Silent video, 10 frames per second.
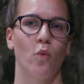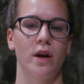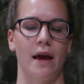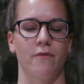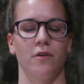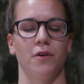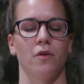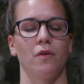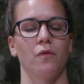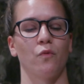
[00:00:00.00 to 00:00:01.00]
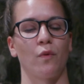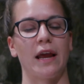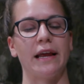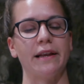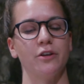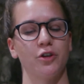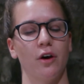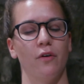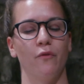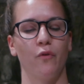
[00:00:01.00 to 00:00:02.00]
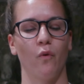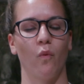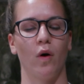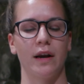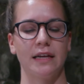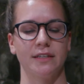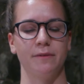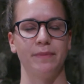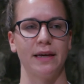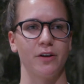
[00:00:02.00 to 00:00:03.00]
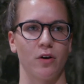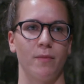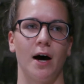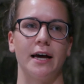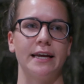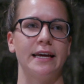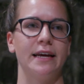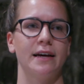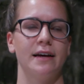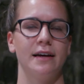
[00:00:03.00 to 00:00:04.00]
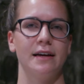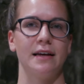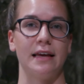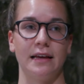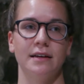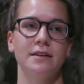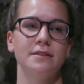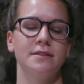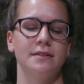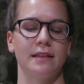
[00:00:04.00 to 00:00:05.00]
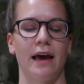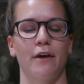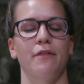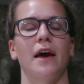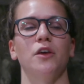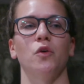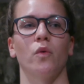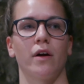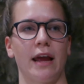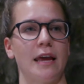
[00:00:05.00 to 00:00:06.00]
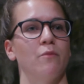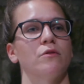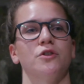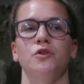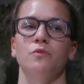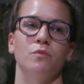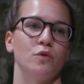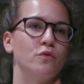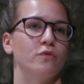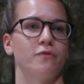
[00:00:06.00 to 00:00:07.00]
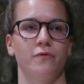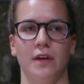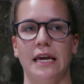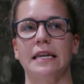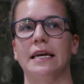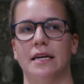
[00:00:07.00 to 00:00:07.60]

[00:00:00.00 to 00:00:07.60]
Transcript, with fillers: whatever your range of wanting to be in your body is, like that you are able to move in